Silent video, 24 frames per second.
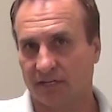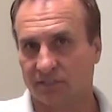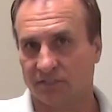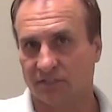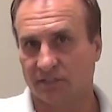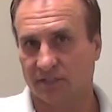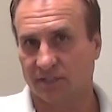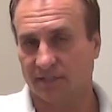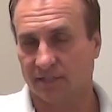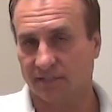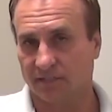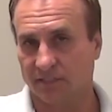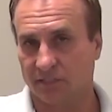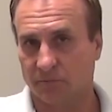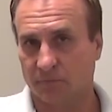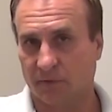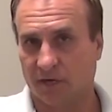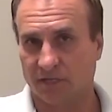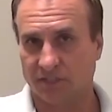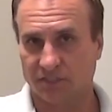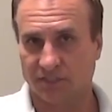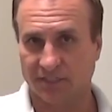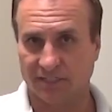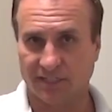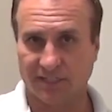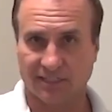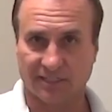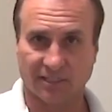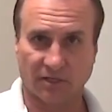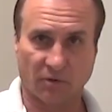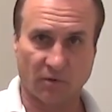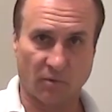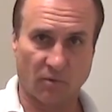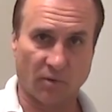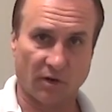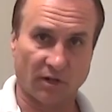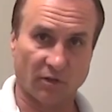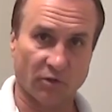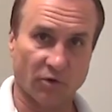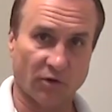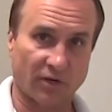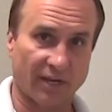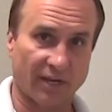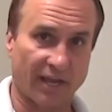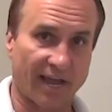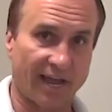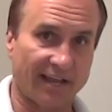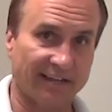inspection detail we want to
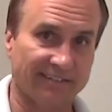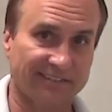look at.